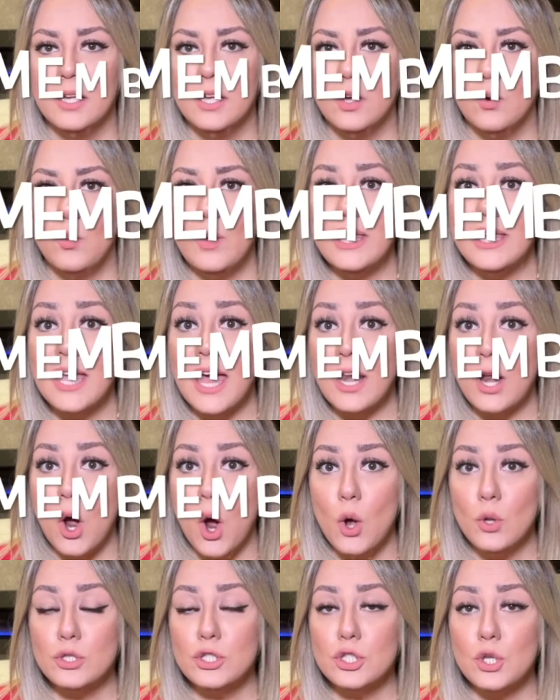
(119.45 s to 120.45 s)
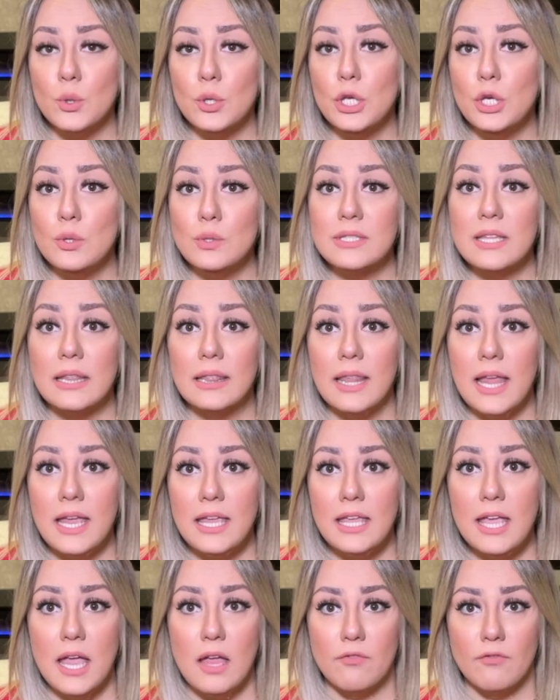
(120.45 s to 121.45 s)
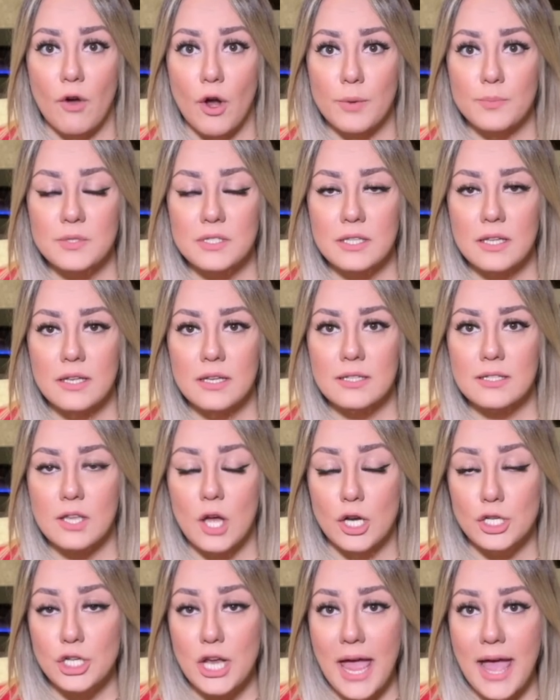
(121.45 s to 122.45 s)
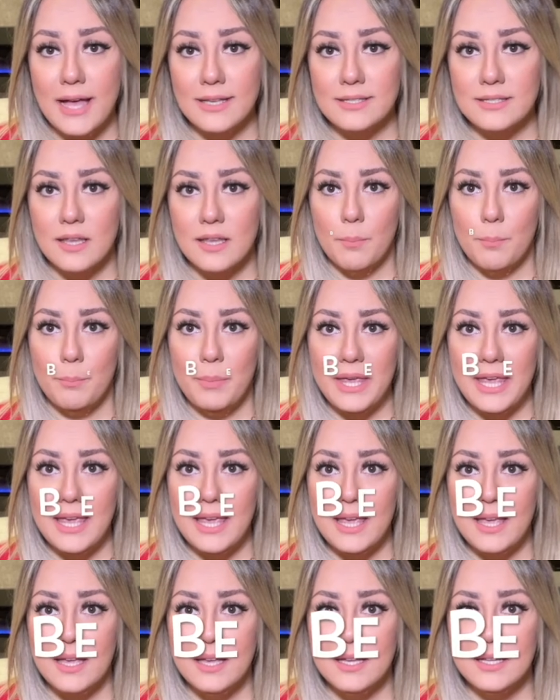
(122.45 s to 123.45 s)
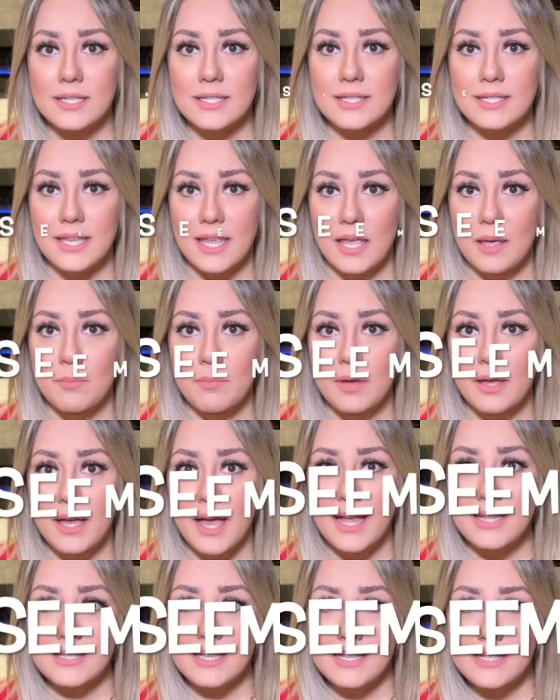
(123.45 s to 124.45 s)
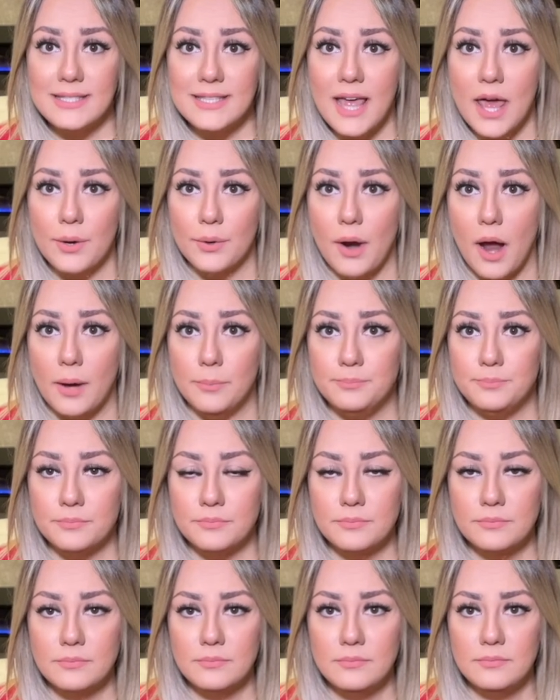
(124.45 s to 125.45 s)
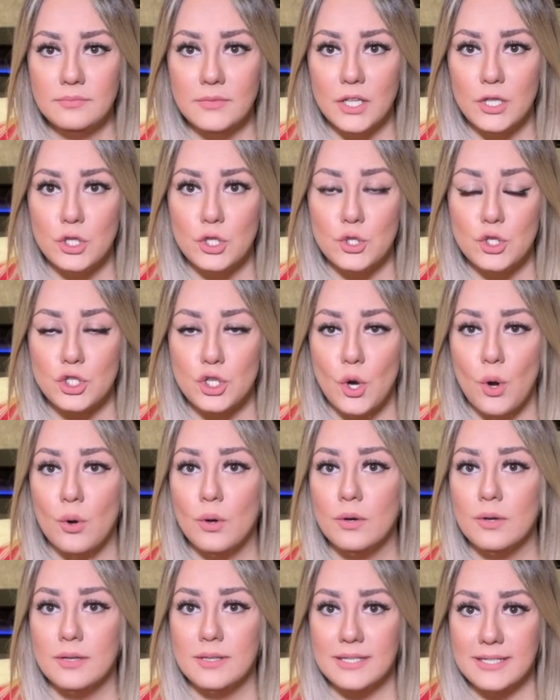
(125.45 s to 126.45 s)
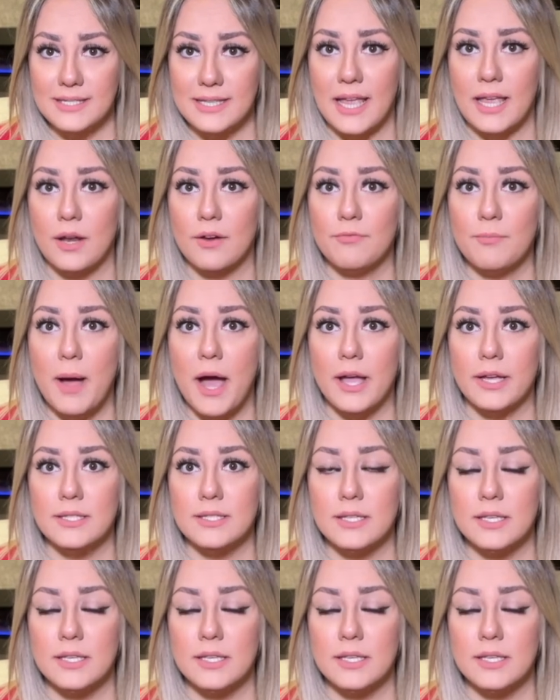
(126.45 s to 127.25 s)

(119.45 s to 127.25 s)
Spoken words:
We can also use linking verbs such as be, seem, and etc. to show state of mind.